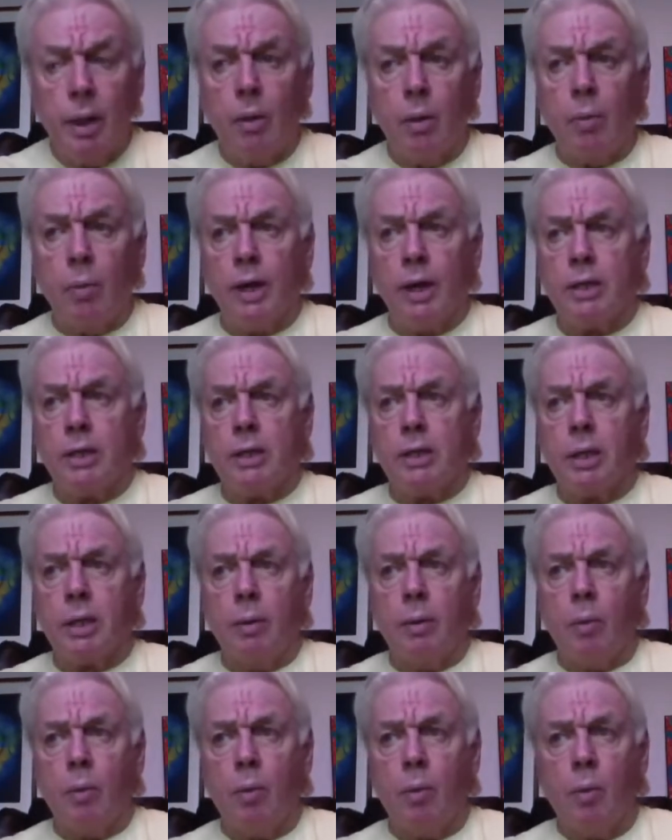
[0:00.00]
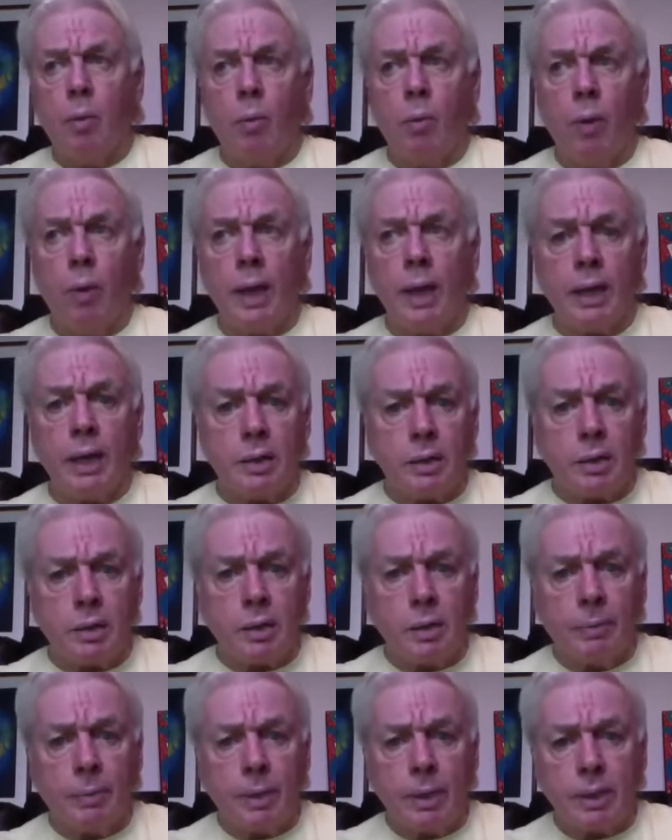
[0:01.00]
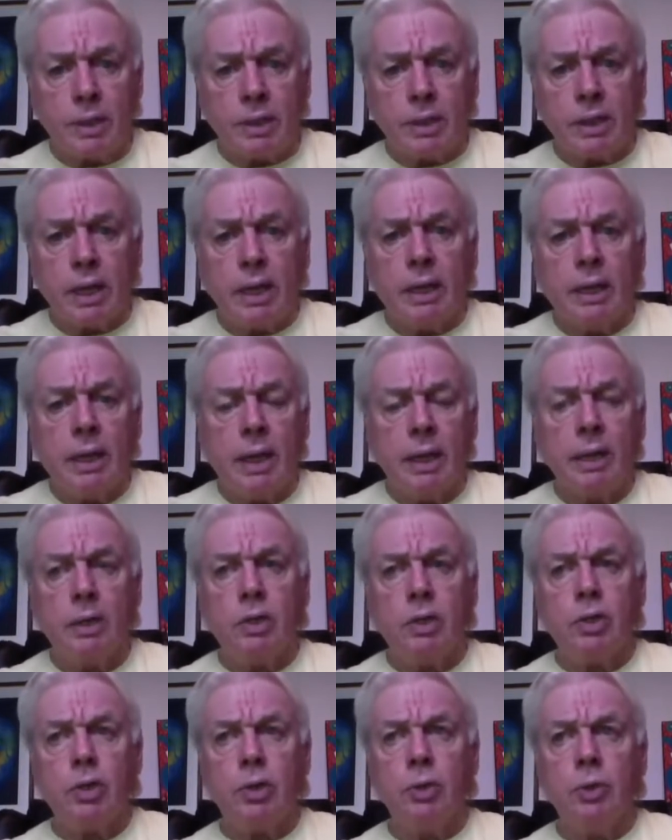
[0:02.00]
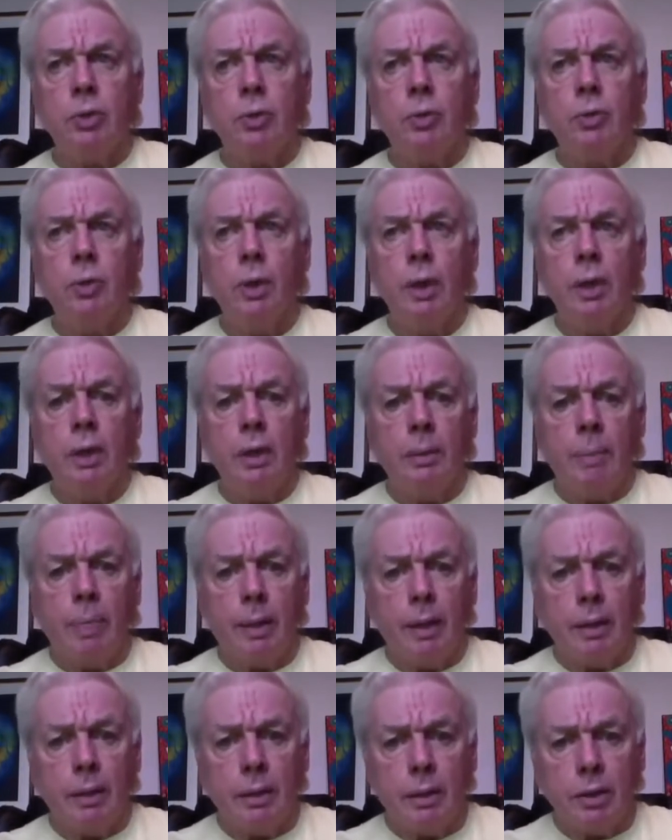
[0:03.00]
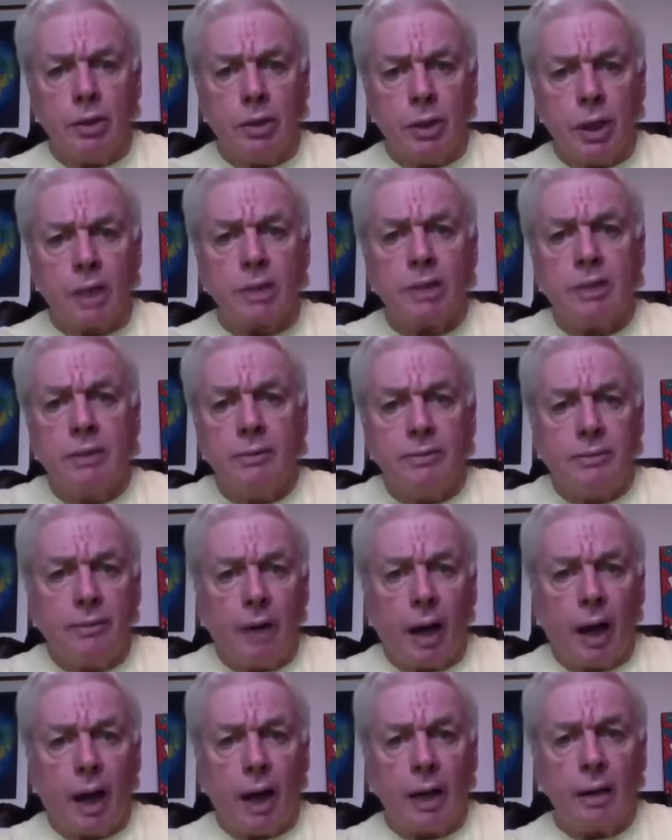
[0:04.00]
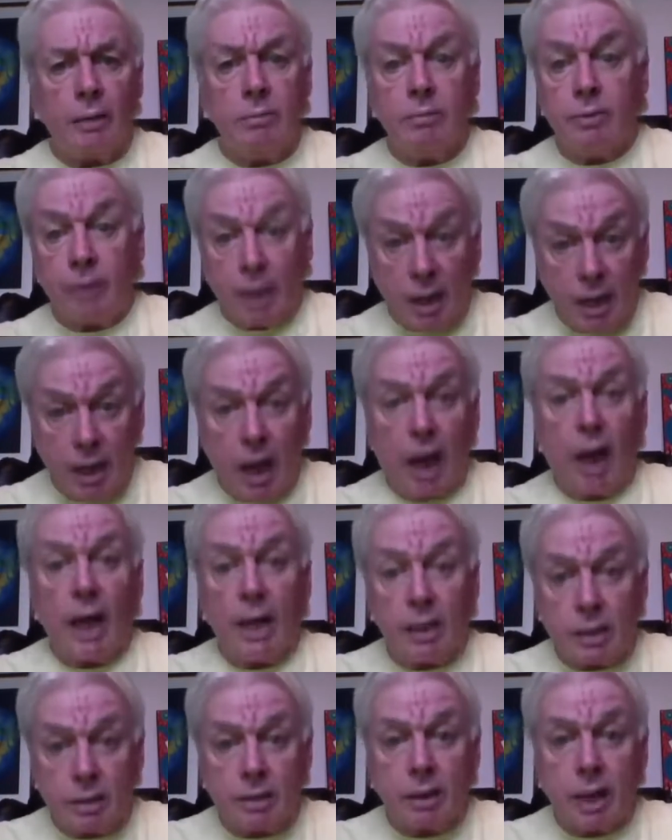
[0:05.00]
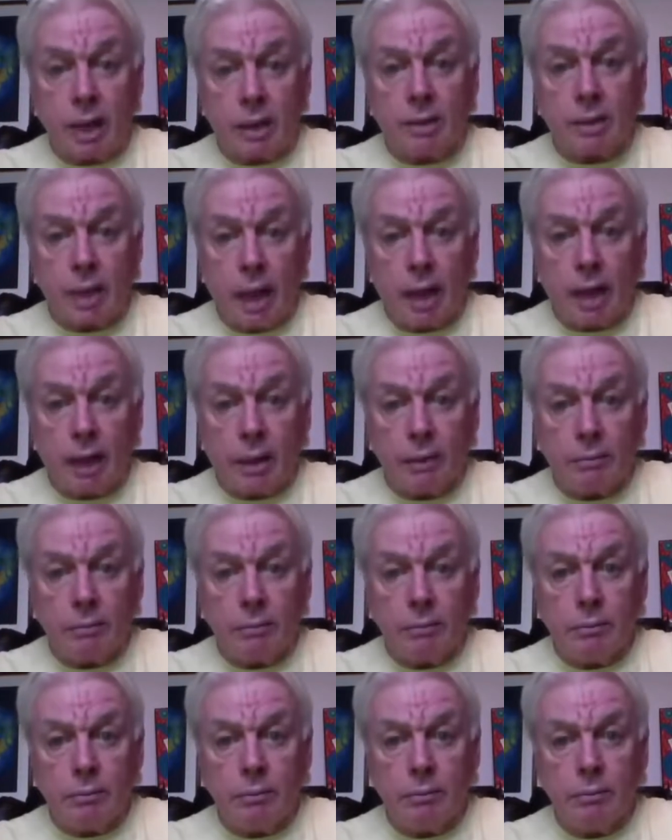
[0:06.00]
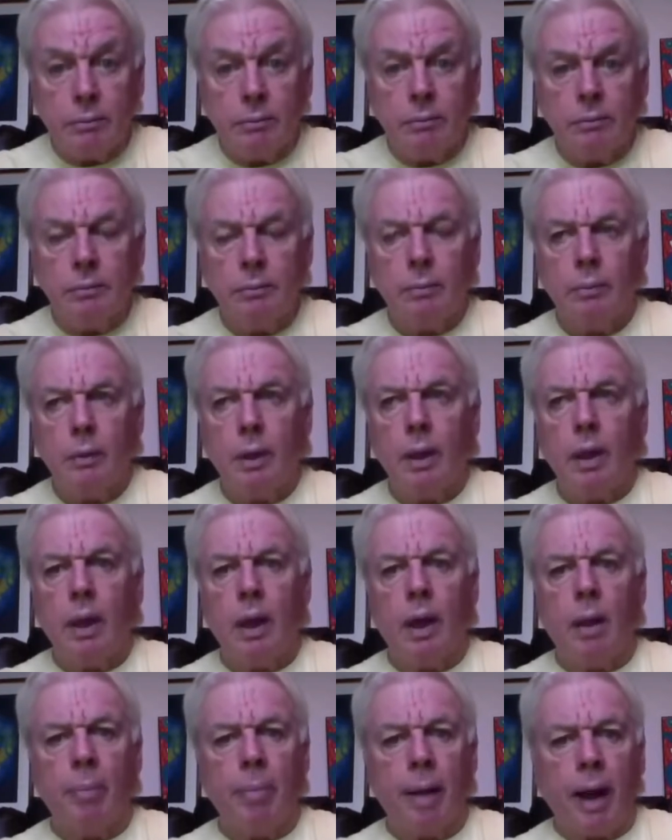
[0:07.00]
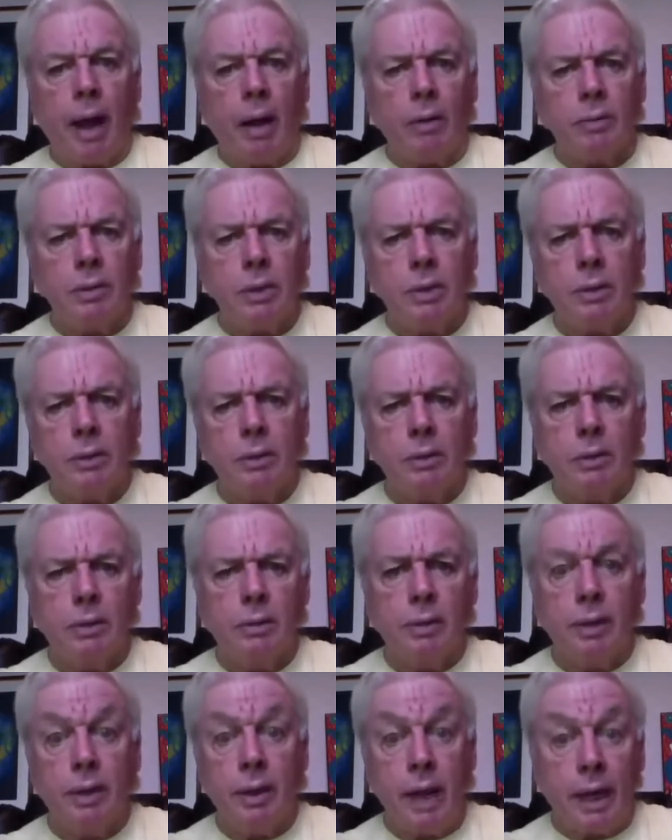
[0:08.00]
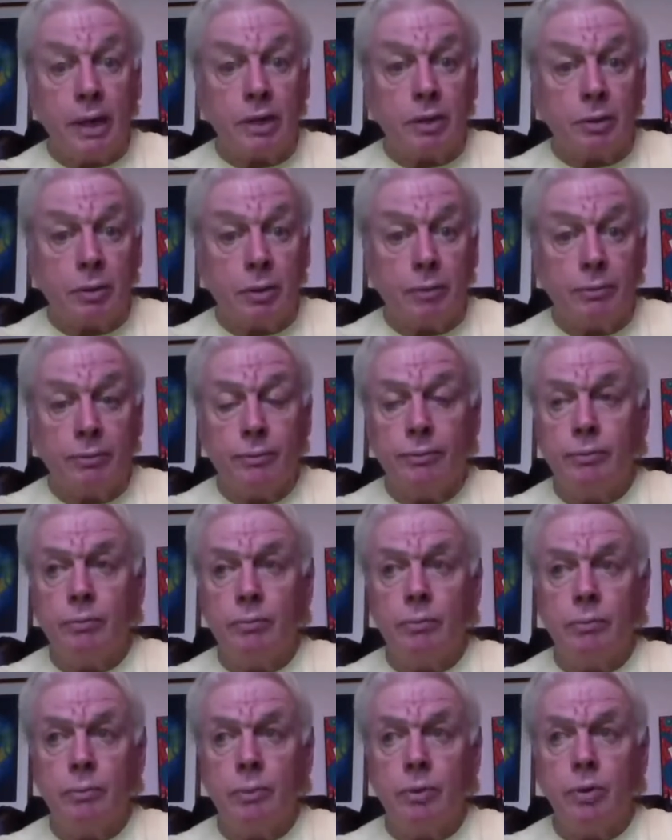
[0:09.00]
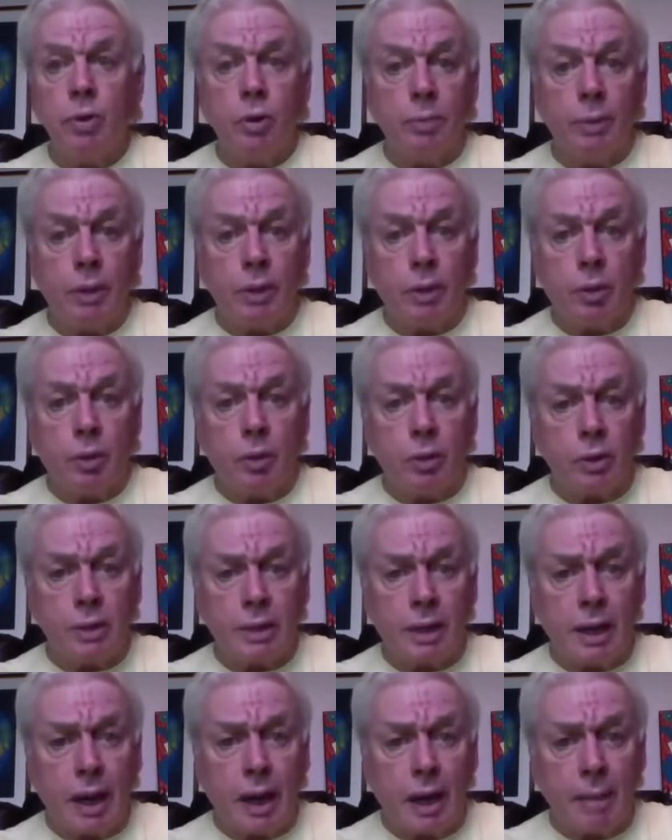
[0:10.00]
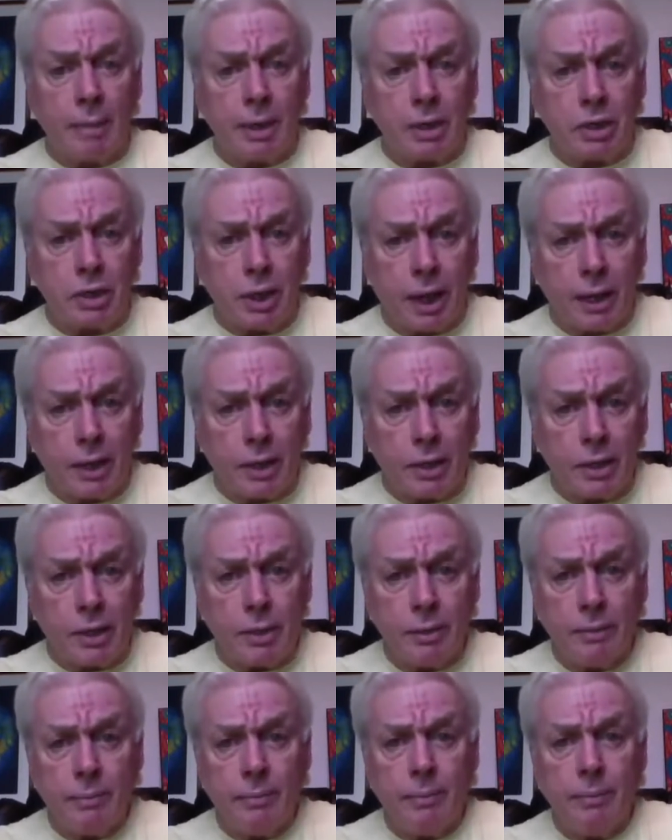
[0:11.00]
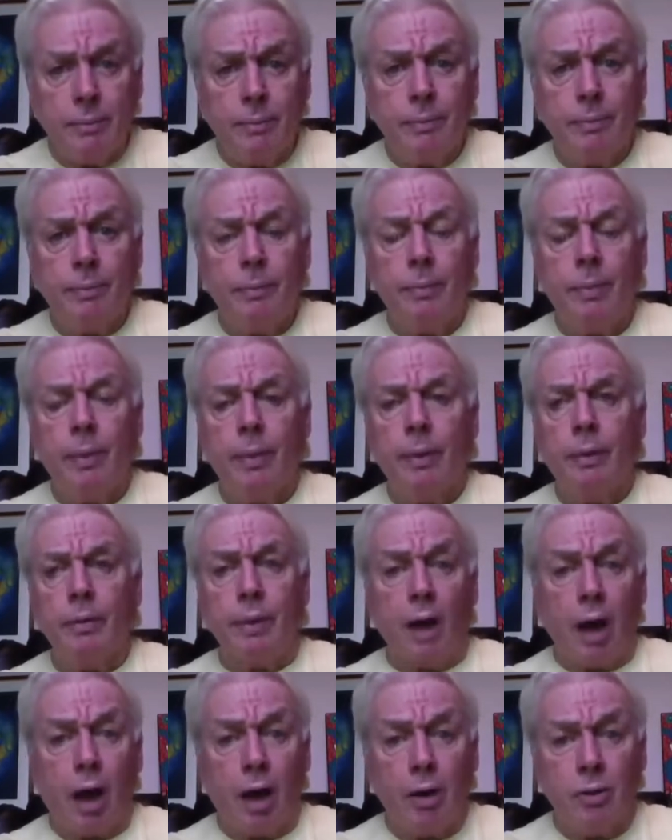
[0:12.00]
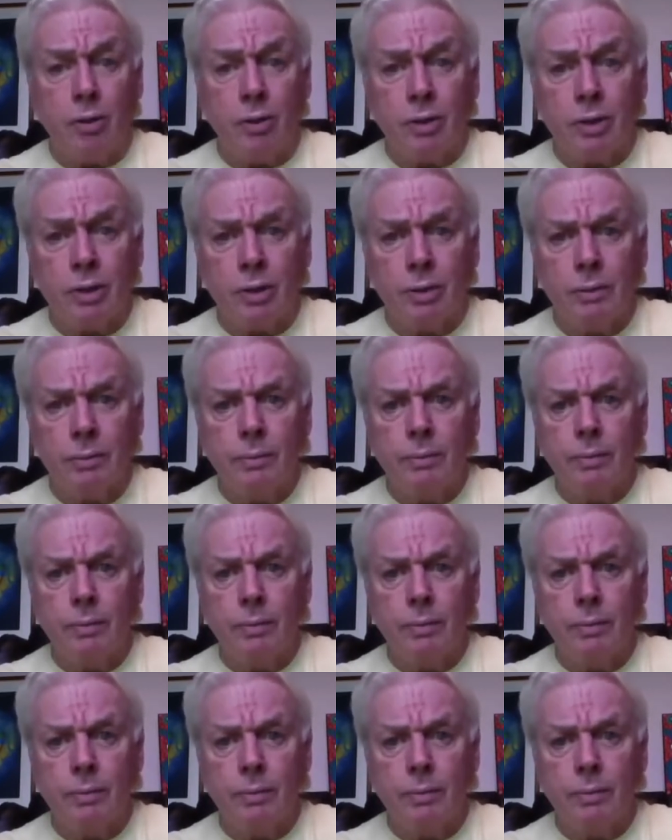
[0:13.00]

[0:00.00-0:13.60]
which is seeking to justify the lies they're telling about the nature of human-caused climate change, the hoax,